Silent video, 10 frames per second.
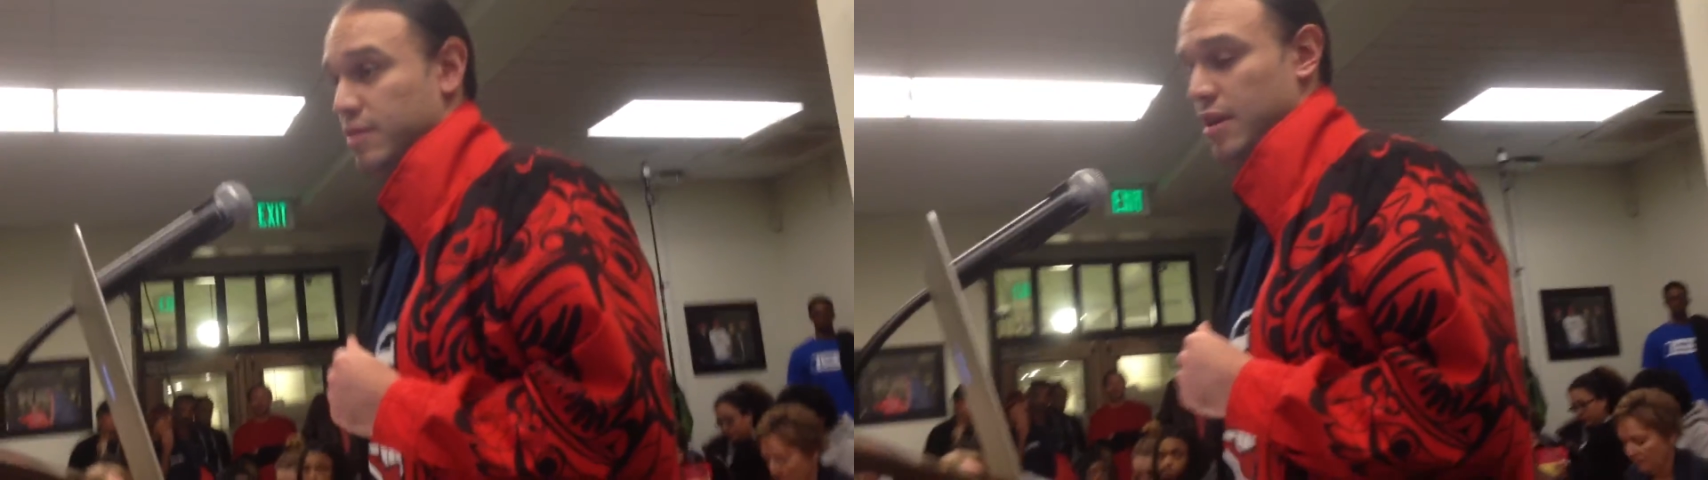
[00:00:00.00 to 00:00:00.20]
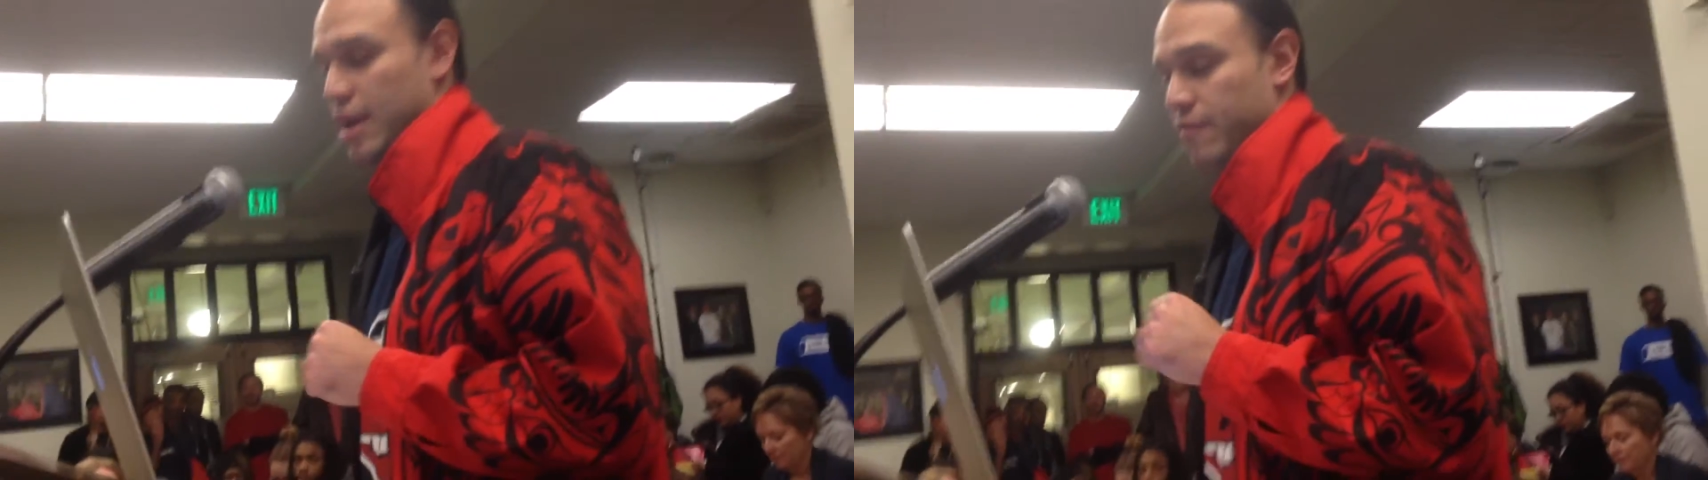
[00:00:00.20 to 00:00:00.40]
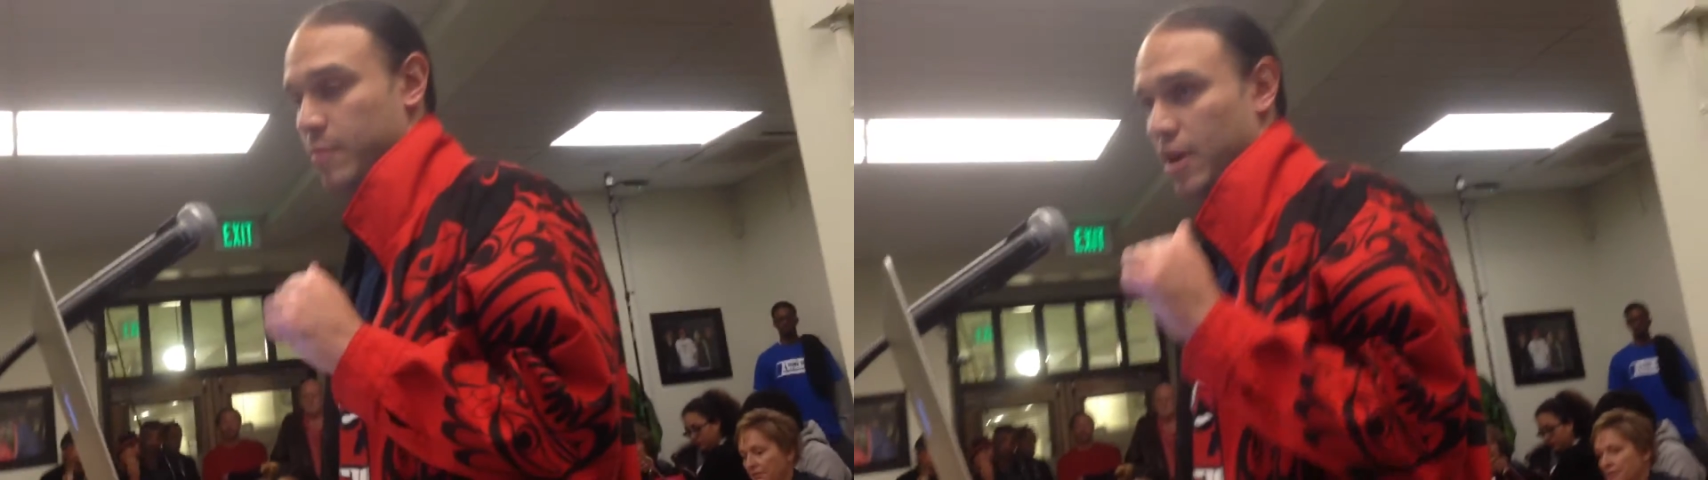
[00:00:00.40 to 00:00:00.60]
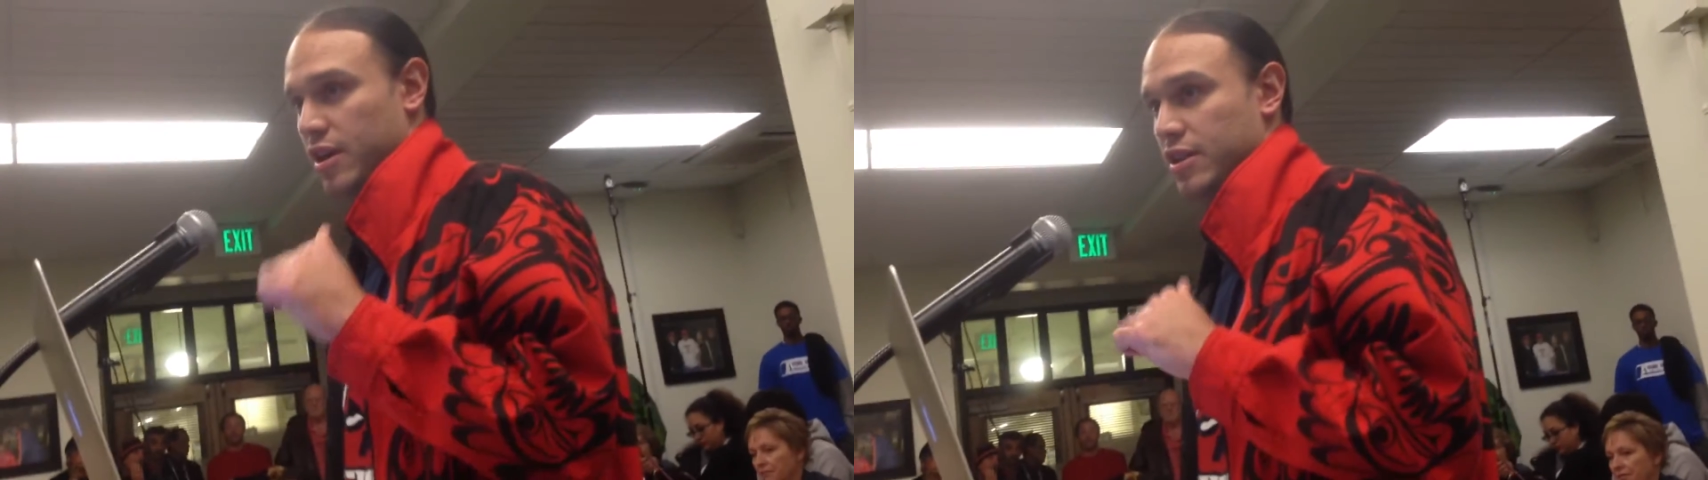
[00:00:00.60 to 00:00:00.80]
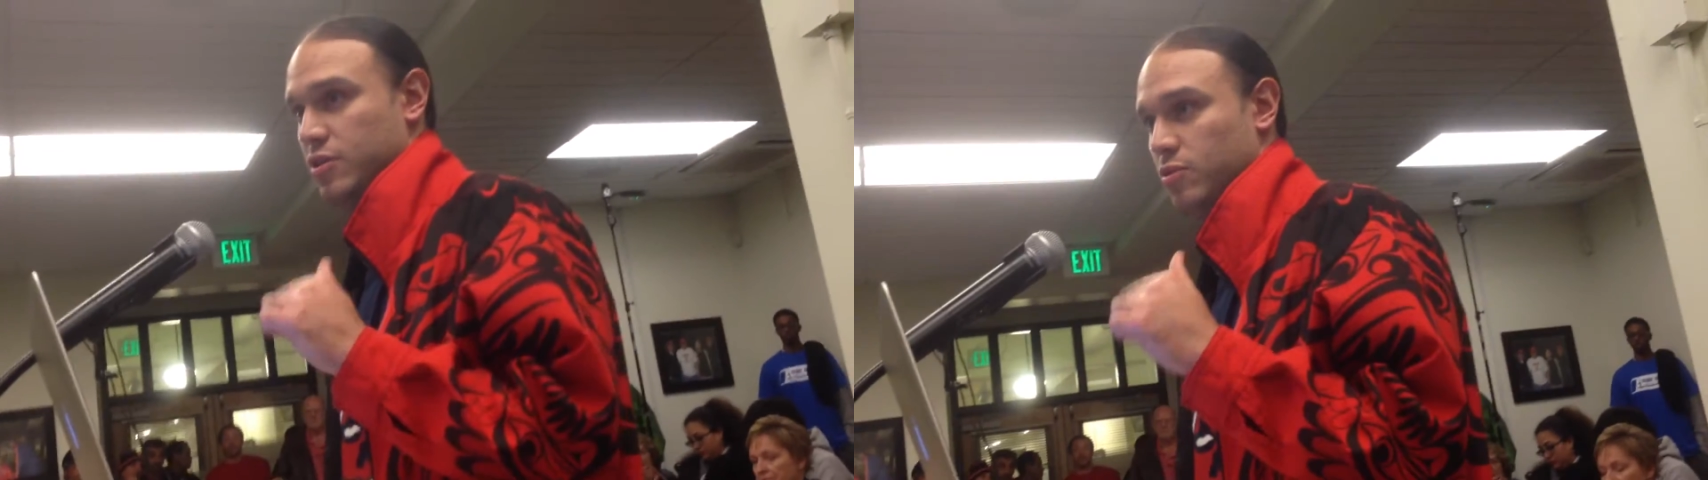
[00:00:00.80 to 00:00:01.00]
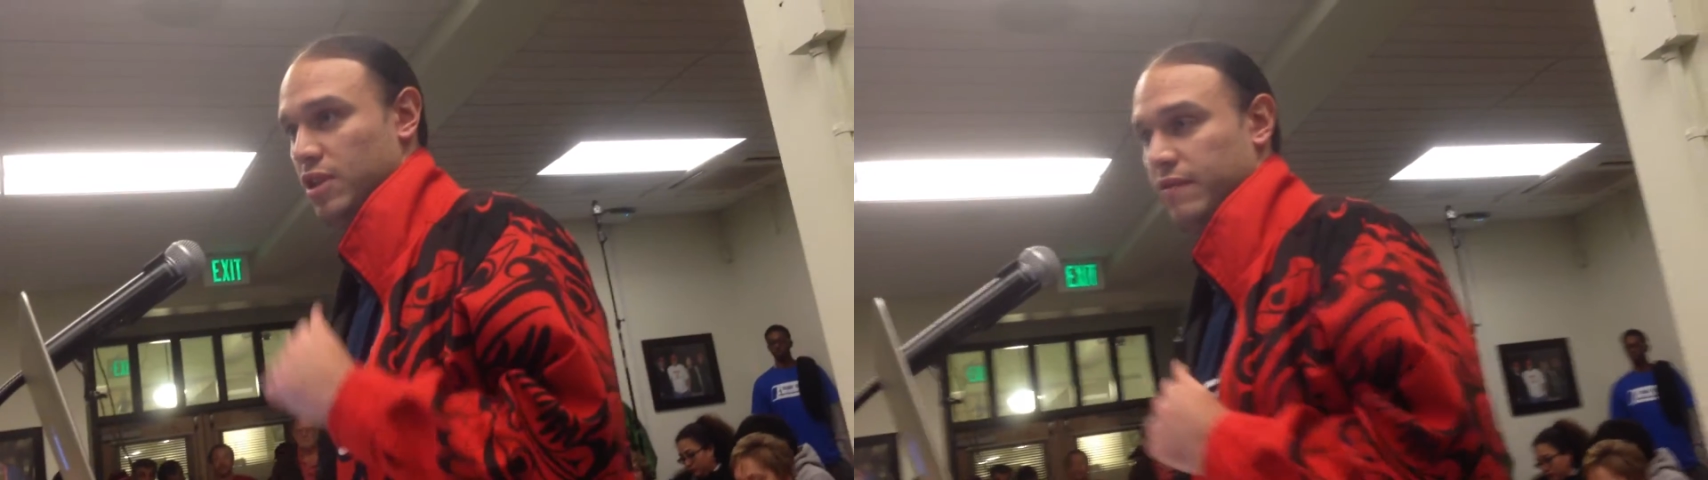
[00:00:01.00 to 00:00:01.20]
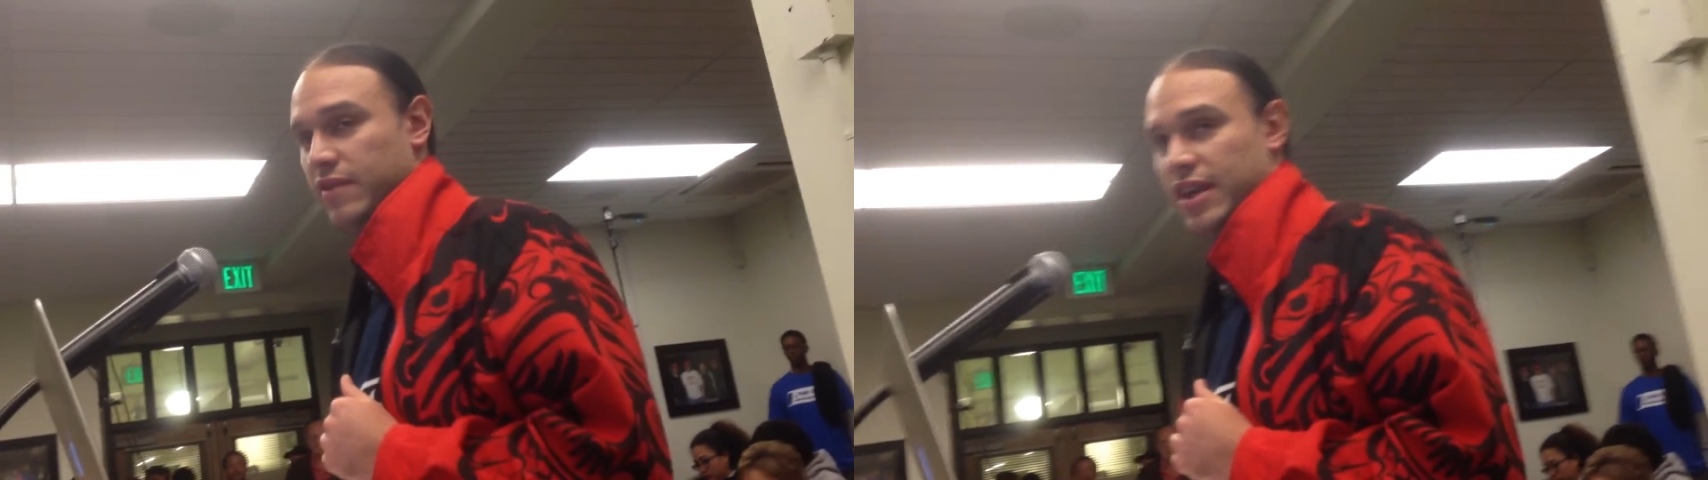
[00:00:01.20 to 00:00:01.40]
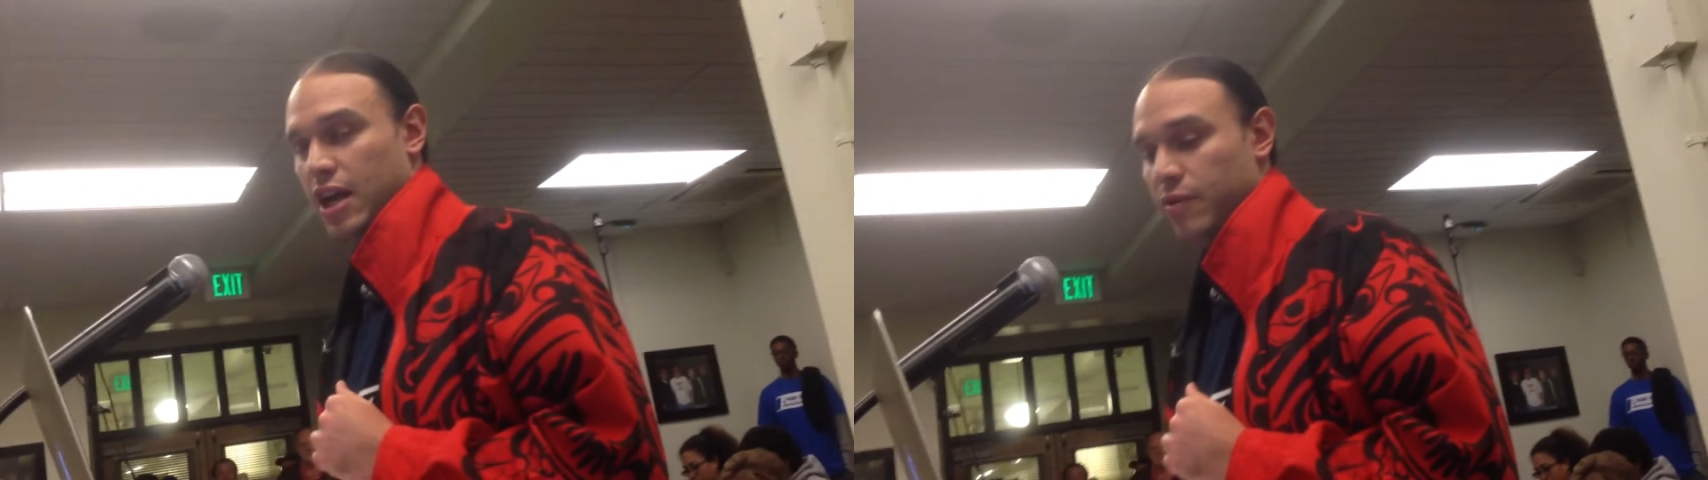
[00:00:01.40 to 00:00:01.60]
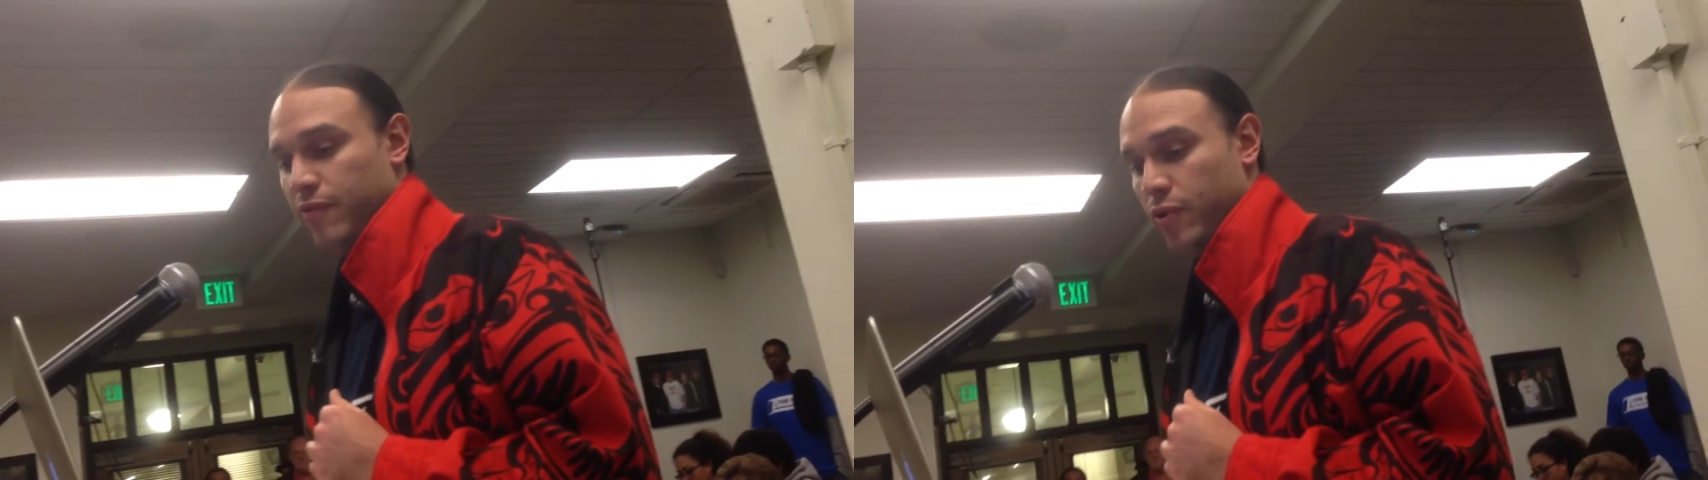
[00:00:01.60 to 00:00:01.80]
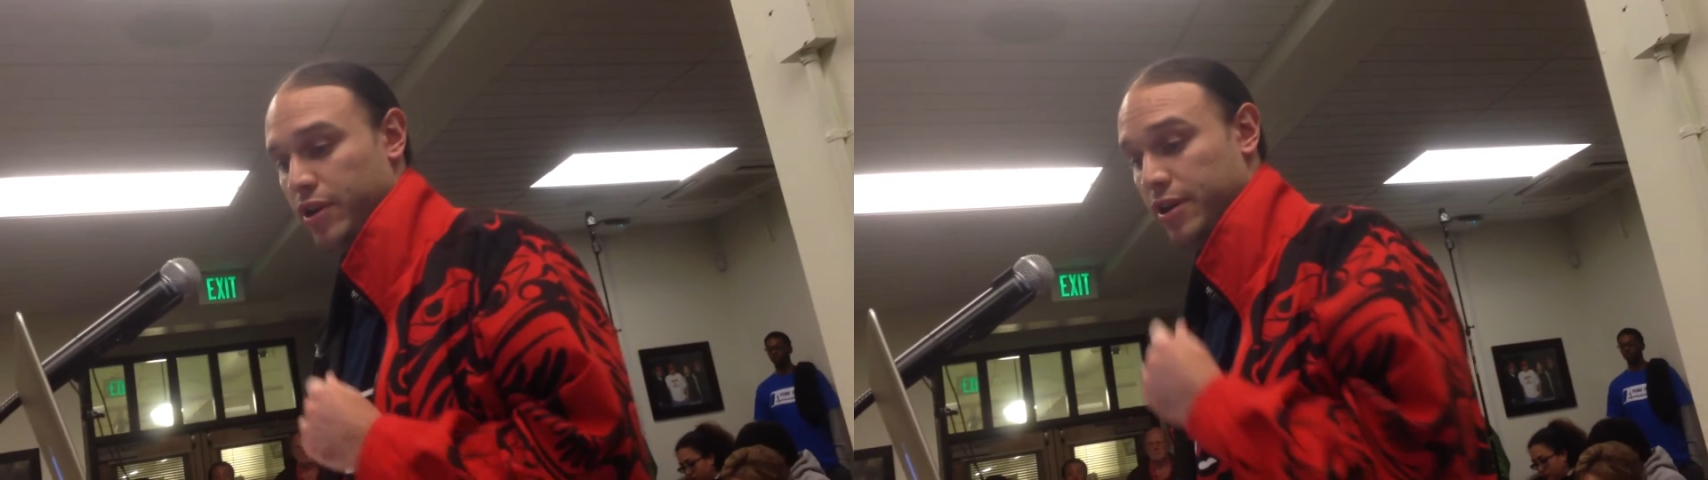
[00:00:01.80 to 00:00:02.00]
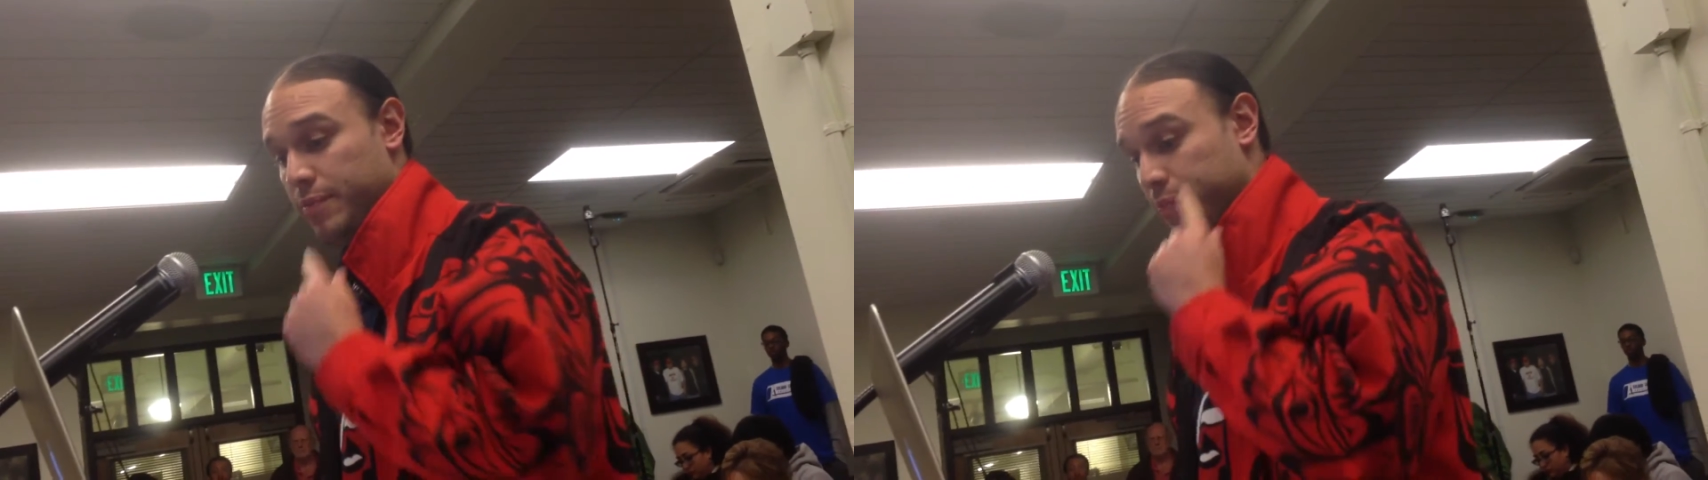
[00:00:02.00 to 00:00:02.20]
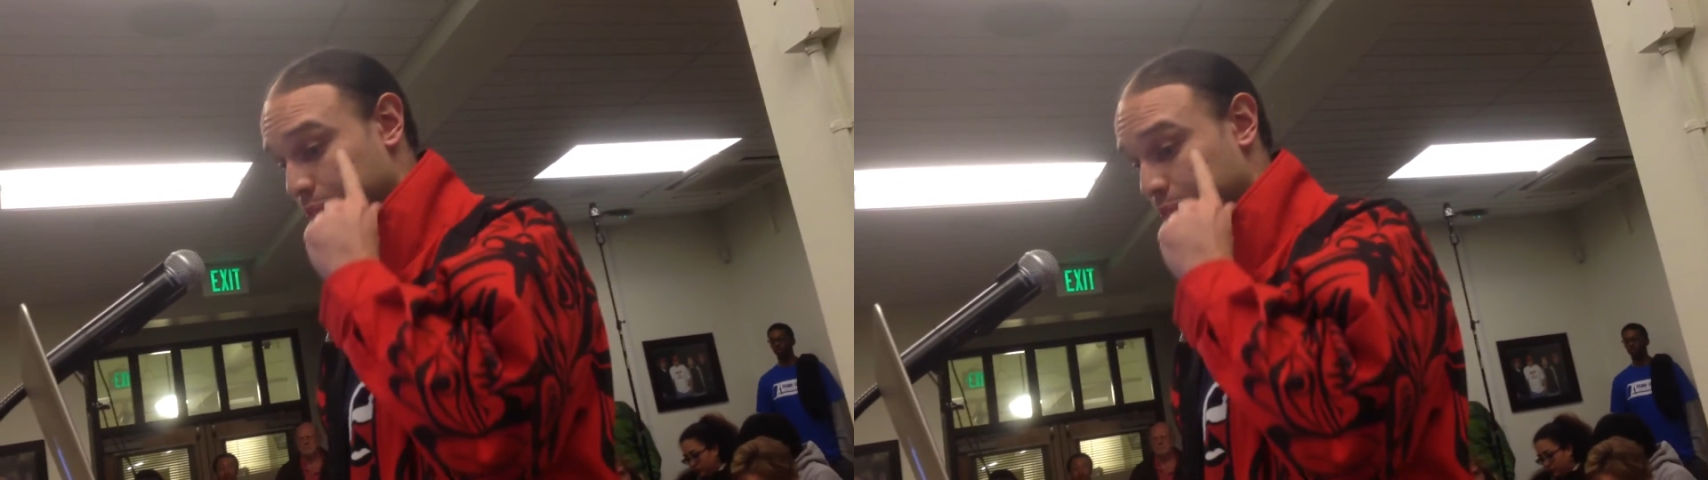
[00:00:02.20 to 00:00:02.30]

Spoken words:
Native Americans who live in California,